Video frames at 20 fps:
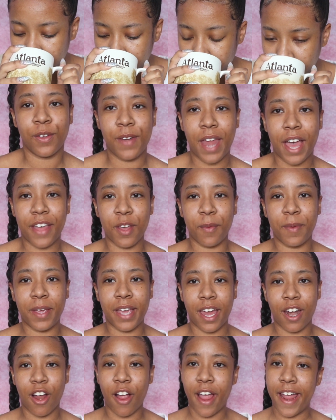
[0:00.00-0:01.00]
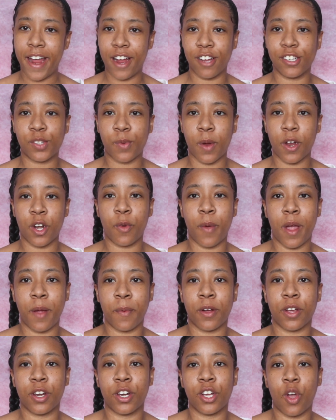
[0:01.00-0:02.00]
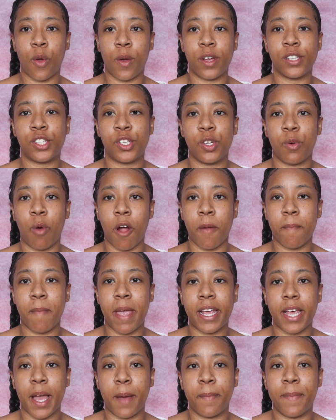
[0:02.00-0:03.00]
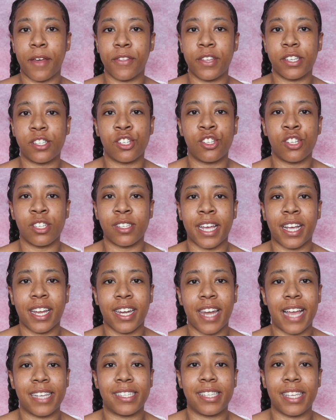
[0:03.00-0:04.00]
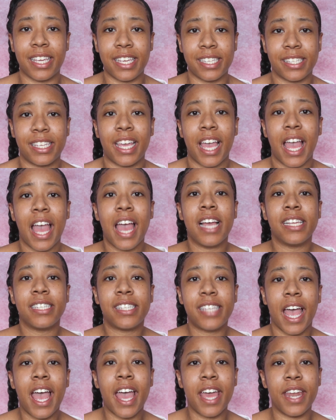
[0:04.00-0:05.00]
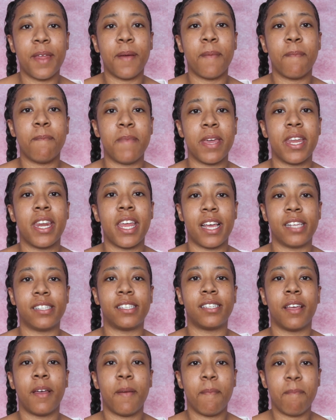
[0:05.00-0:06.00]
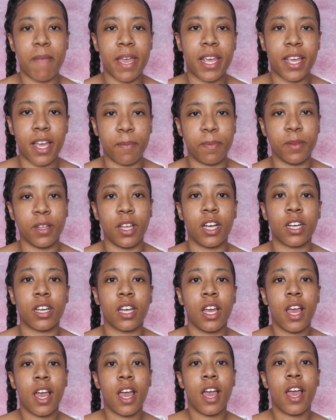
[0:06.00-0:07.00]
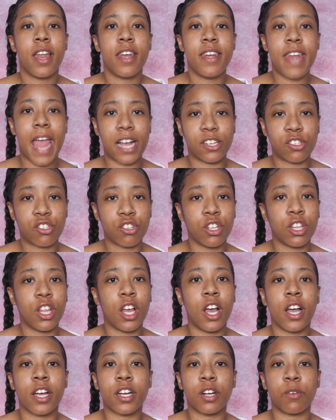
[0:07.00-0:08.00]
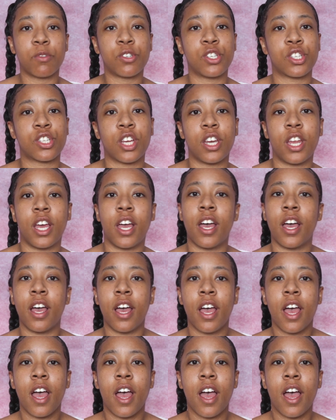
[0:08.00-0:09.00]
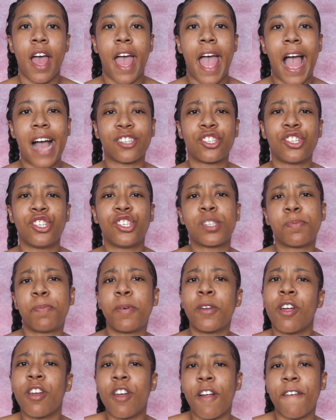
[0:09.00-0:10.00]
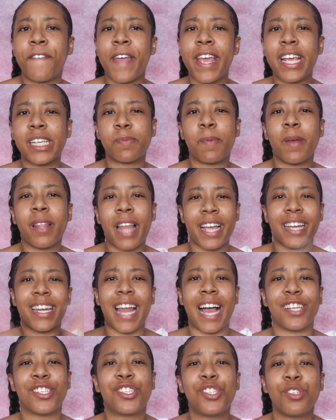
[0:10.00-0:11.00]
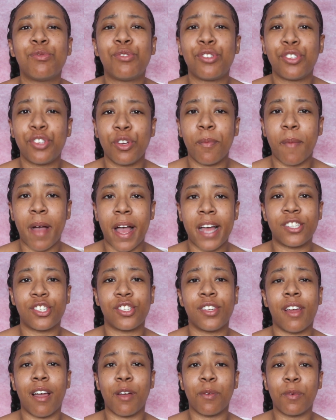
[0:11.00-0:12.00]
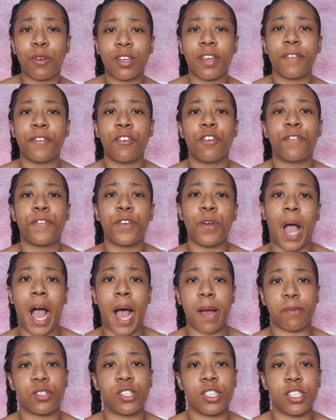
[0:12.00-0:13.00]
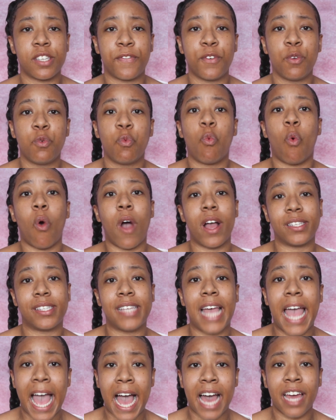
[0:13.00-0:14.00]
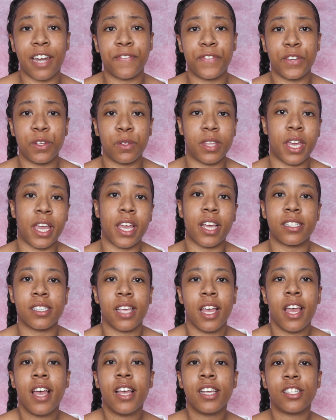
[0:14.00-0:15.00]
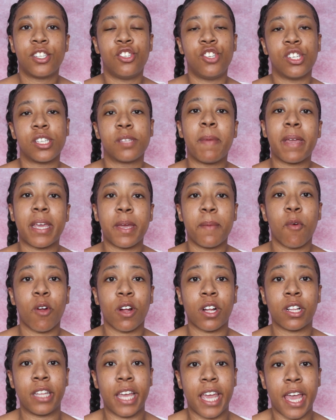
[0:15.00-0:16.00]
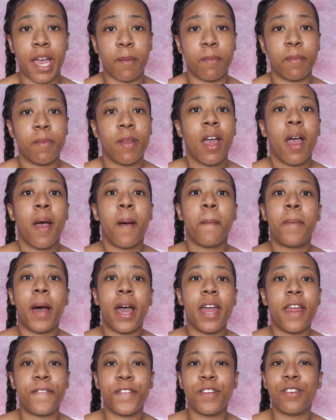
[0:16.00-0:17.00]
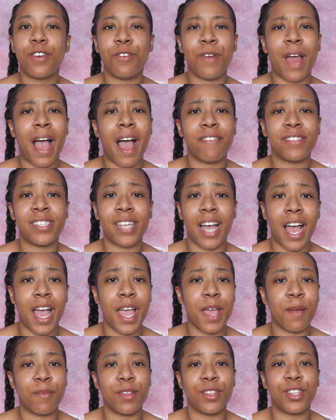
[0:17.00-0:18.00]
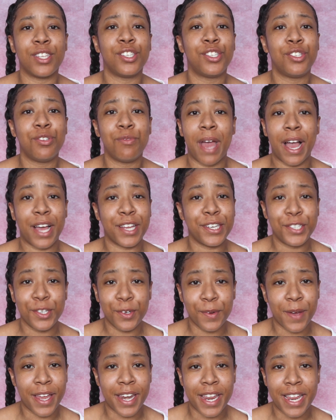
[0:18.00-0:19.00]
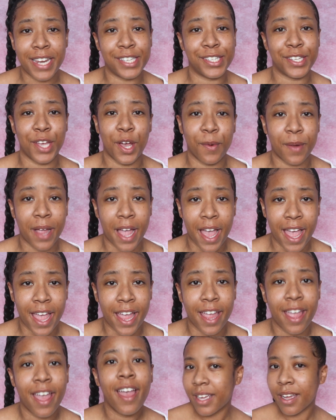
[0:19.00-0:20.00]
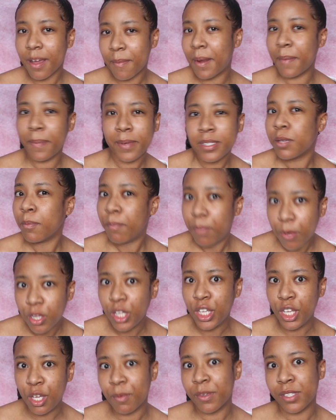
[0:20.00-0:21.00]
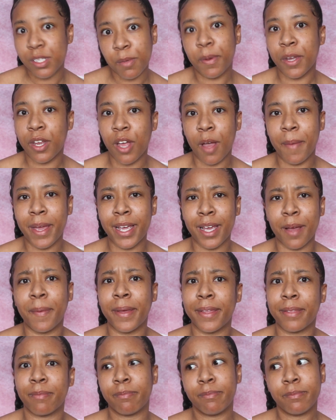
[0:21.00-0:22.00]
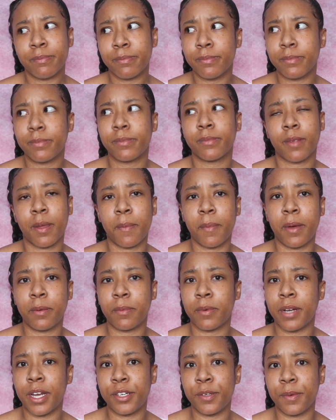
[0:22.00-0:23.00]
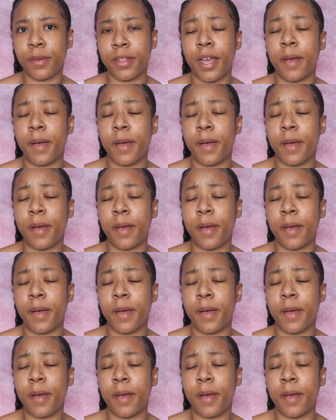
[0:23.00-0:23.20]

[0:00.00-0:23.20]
So now that we got our hair squared away, we're gonna go into our makeup. Now this is just like a nice easy 10-minute makeup look. Natural look. We're just gonna actually just put on our face, but like not do too much. Now I will give you a few options if you want to add a few things to just make it more glam. But if you do not have time, then do not do it. It is okay. I'm not about to bully you into putting on makeup. Like, come on, we're not doing